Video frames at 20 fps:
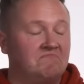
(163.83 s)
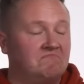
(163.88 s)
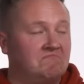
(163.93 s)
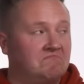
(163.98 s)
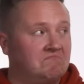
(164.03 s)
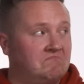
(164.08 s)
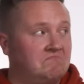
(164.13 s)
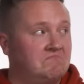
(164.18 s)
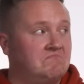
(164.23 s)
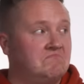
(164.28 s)

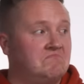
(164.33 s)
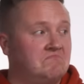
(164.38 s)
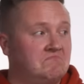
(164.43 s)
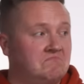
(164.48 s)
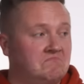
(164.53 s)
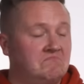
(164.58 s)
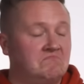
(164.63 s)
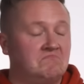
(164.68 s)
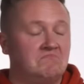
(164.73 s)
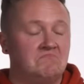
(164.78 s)

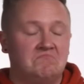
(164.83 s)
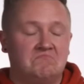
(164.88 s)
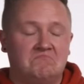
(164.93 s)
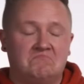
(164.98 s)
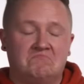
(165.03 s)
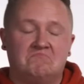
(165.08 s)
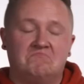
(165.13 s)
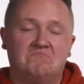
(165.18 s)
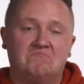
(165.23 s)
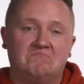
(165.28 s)

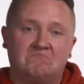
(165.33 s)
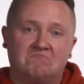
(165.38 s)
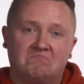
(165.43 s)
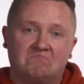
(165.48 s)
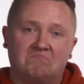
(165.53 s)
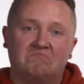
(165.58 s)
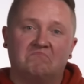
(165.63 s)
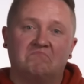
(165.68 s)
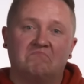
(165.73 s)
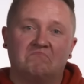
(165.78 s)

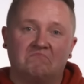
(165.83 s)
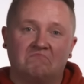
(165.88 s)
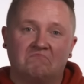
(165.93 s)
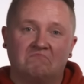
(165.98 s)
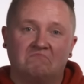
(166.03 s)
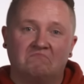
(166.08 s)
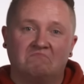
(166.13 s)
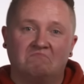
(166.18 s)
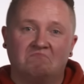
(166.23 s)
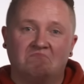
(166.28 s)

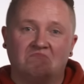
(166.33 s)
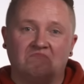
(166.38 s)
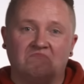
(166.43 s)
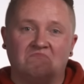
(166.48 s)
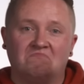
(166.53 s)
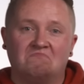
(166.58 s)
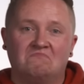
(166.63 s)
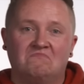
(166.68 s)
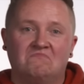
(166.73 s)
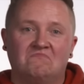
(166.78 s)

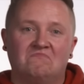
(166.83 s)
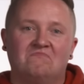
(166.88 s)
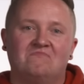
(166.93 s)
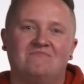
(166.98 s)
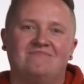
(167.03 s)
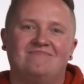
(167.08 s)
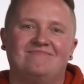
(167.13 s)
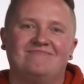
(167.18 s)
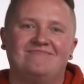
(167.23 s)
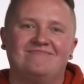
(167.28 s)

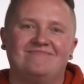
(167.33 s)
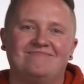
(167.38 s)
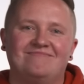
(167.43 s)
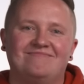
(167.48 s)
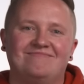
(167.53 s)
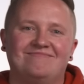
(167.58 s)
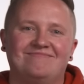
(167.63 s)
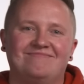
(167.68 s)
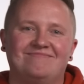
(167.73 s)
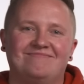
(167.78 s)

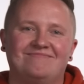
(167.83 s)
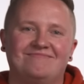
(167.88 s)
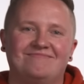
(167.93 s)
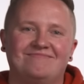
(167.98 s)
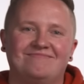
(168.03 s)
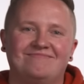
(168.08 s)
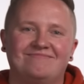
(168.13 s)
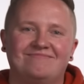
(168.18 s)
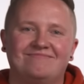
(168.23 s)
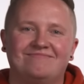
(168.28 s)

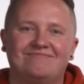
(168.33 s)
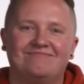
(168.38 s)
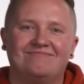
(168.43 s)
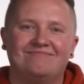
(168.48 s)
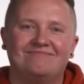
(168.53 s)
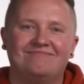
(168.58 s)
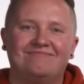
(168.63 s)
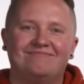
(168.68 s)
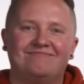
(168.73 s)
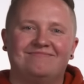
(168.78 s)

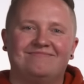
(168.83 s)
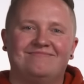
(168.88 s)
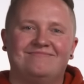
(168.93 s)
[no speech]